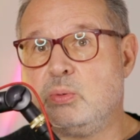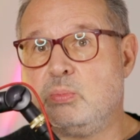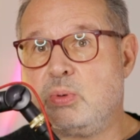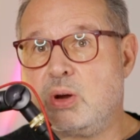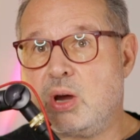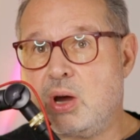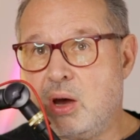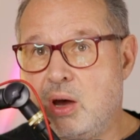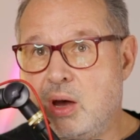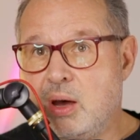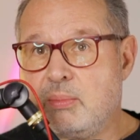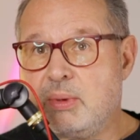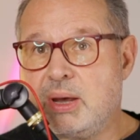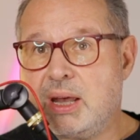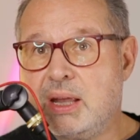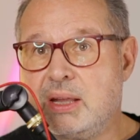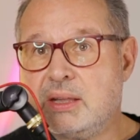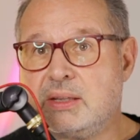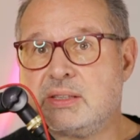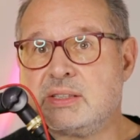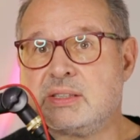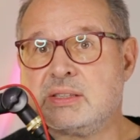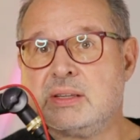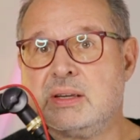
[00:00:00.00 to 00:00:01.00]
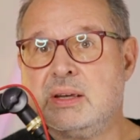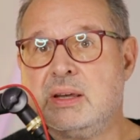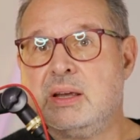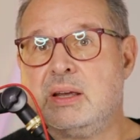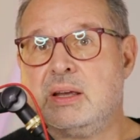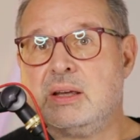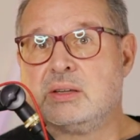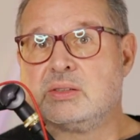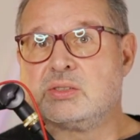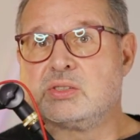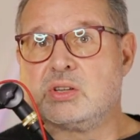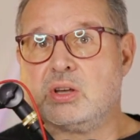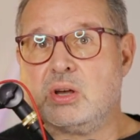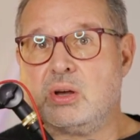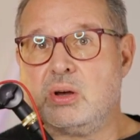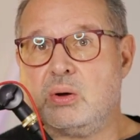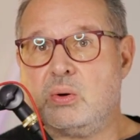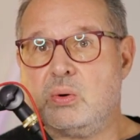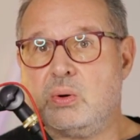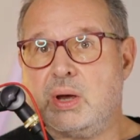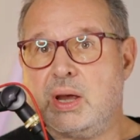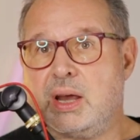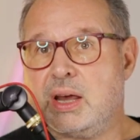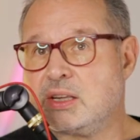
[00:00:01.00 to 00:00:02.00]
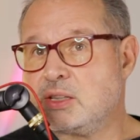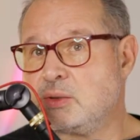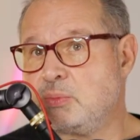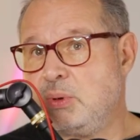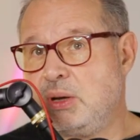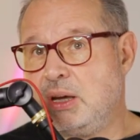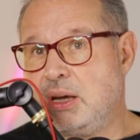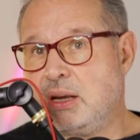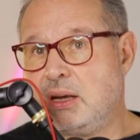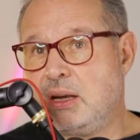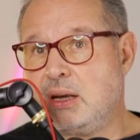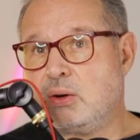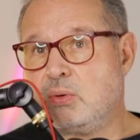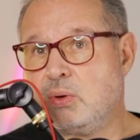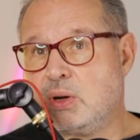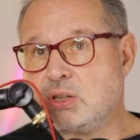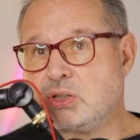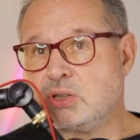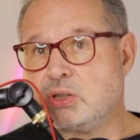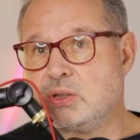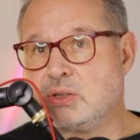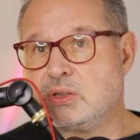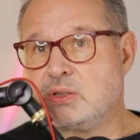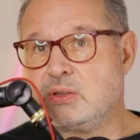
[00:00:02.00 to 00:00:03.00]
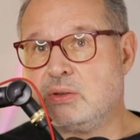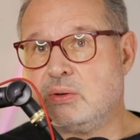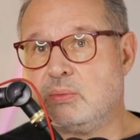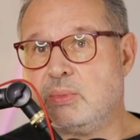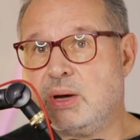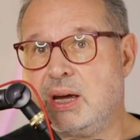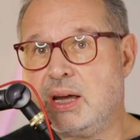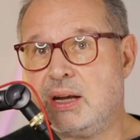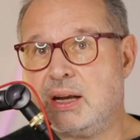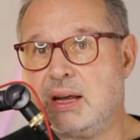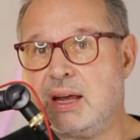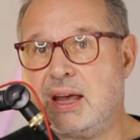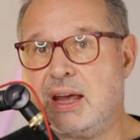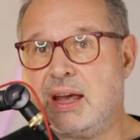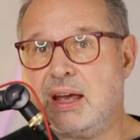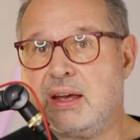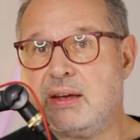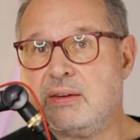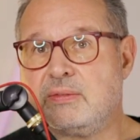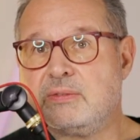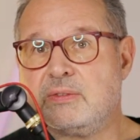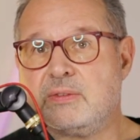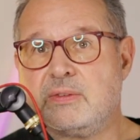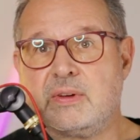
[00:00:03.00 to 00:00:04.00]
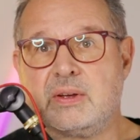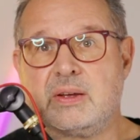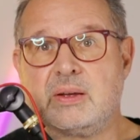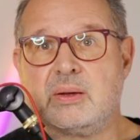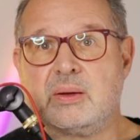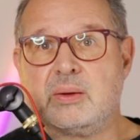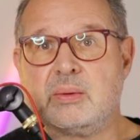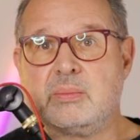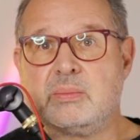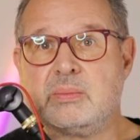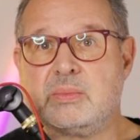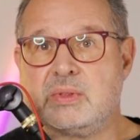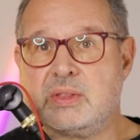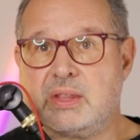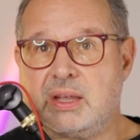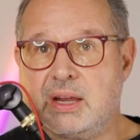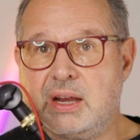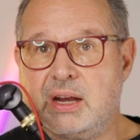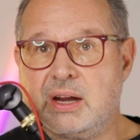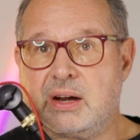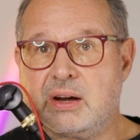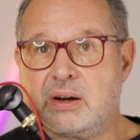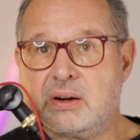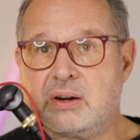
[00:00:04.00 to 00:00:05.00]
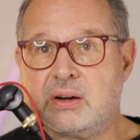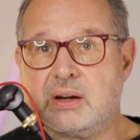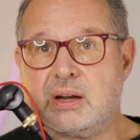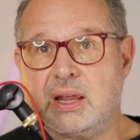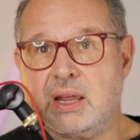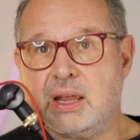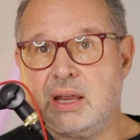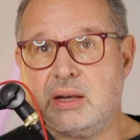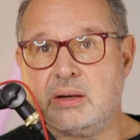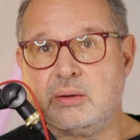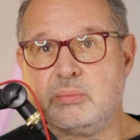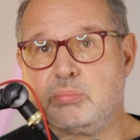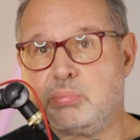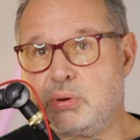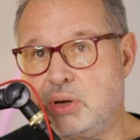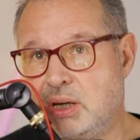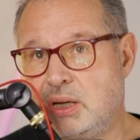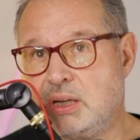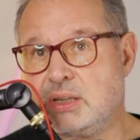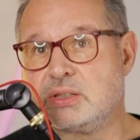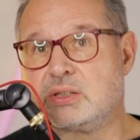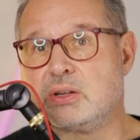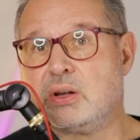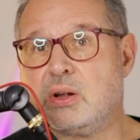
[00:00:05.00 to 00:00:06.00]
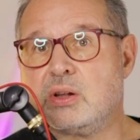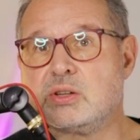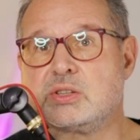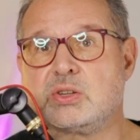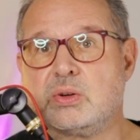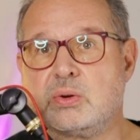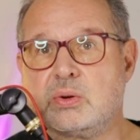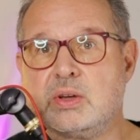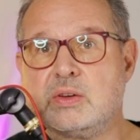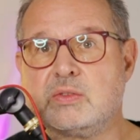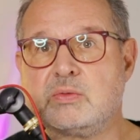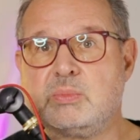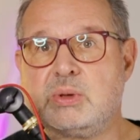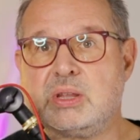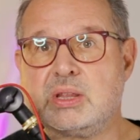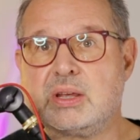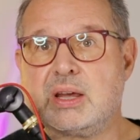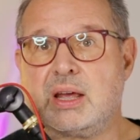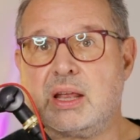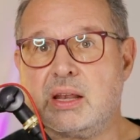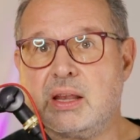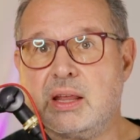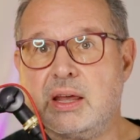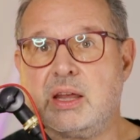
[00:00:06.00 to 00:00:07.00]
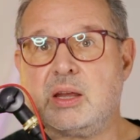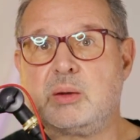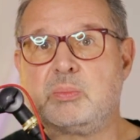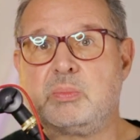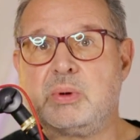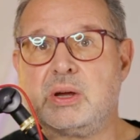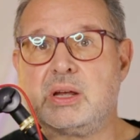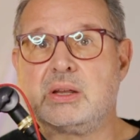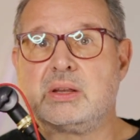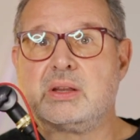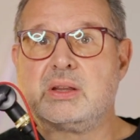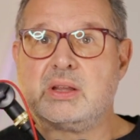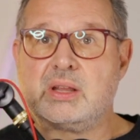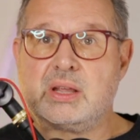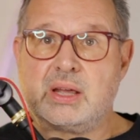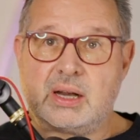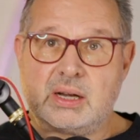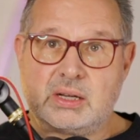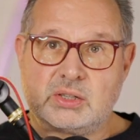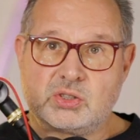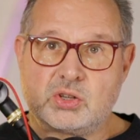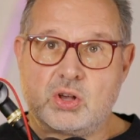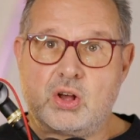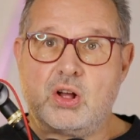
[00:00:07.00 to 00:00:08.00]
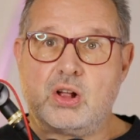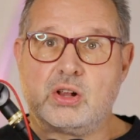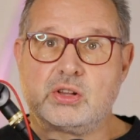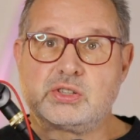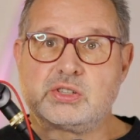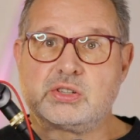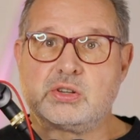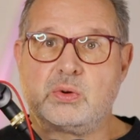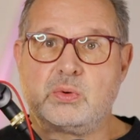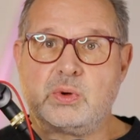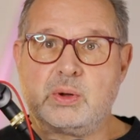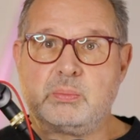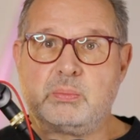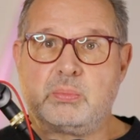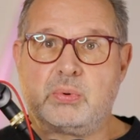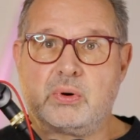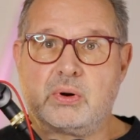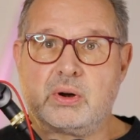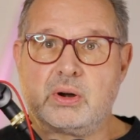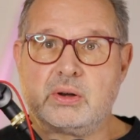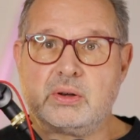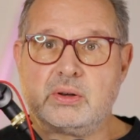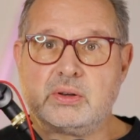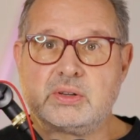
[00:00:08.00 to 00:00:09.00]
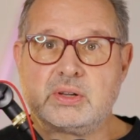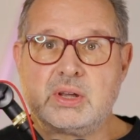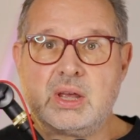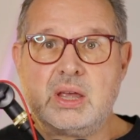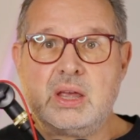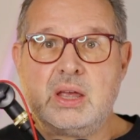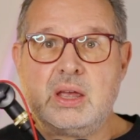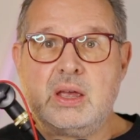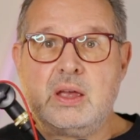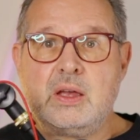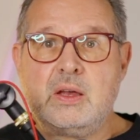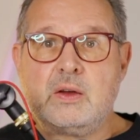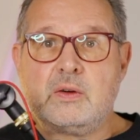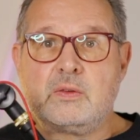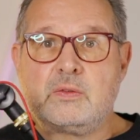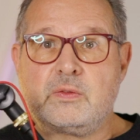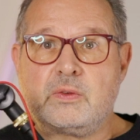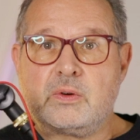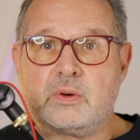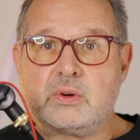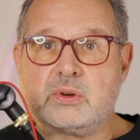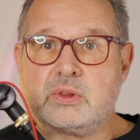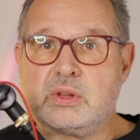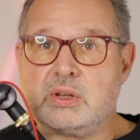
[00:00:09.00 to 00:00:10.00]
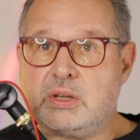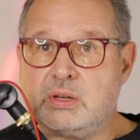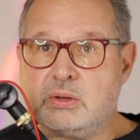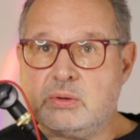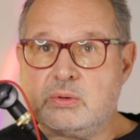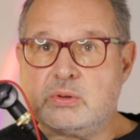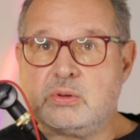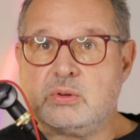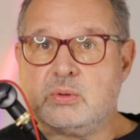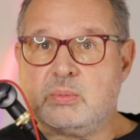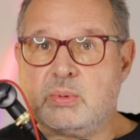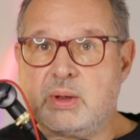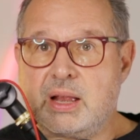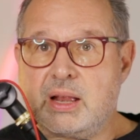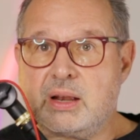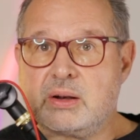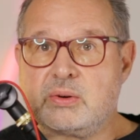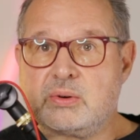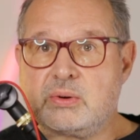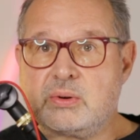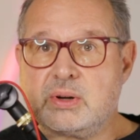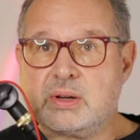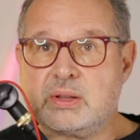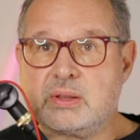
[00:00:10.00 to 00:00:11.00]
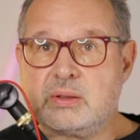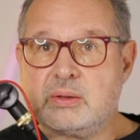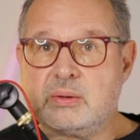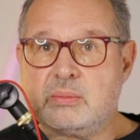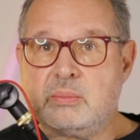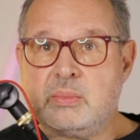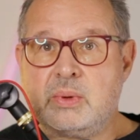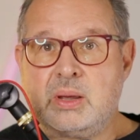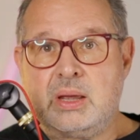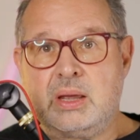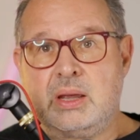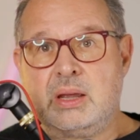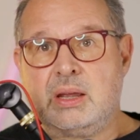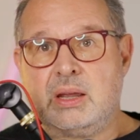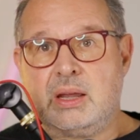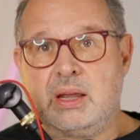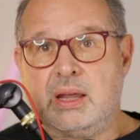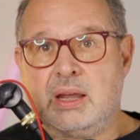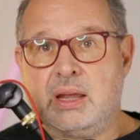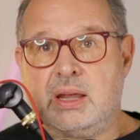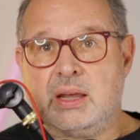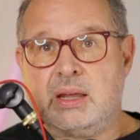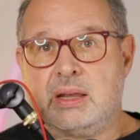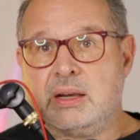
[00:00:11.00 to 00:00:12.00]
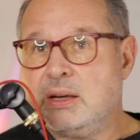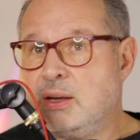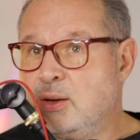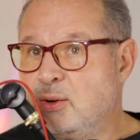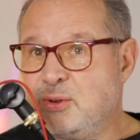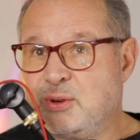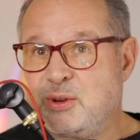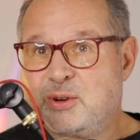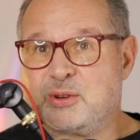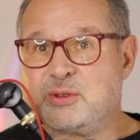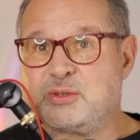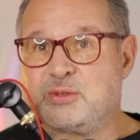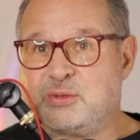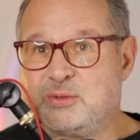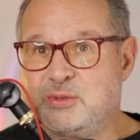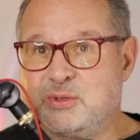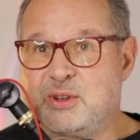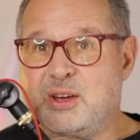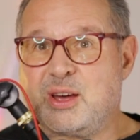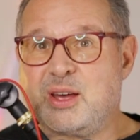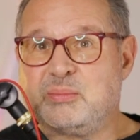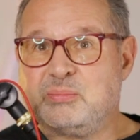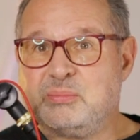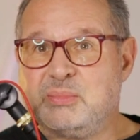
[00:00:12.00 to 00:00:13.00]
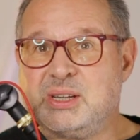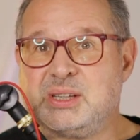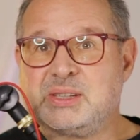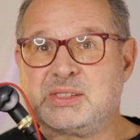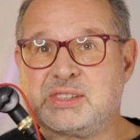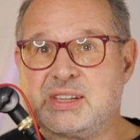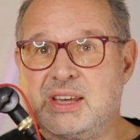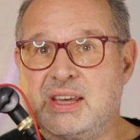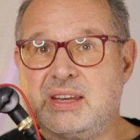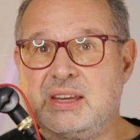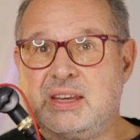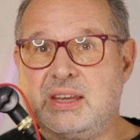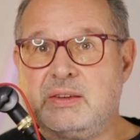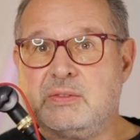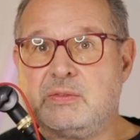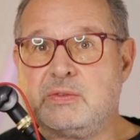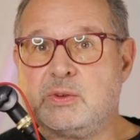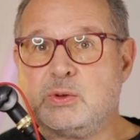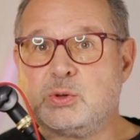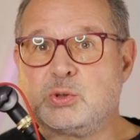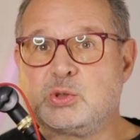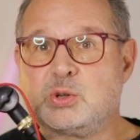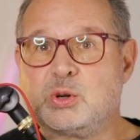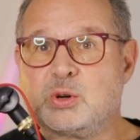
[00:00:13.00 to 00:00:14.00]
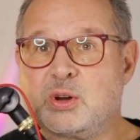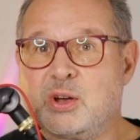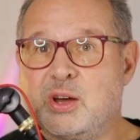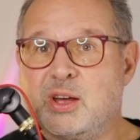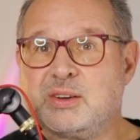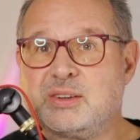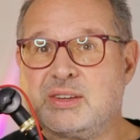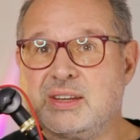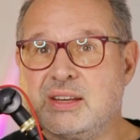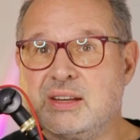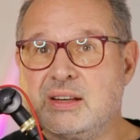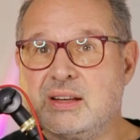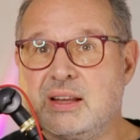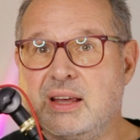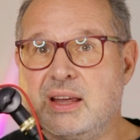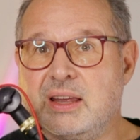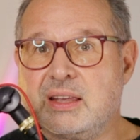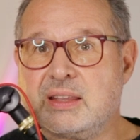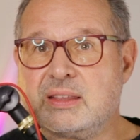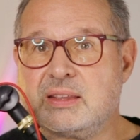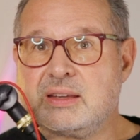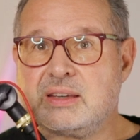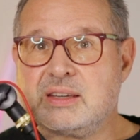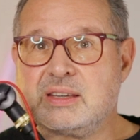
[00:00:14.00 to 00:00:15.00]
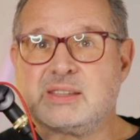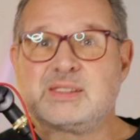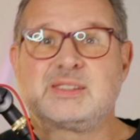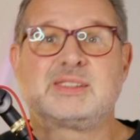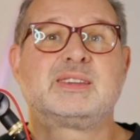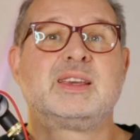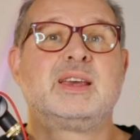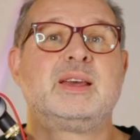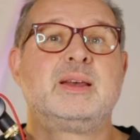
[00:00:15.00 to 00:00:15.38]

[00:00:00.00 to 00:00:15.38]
comments. So ask me any questions you might have um, there. And please also give me that like button. That is also important for the YouTube algorithm. And in order to not miss any future content like this,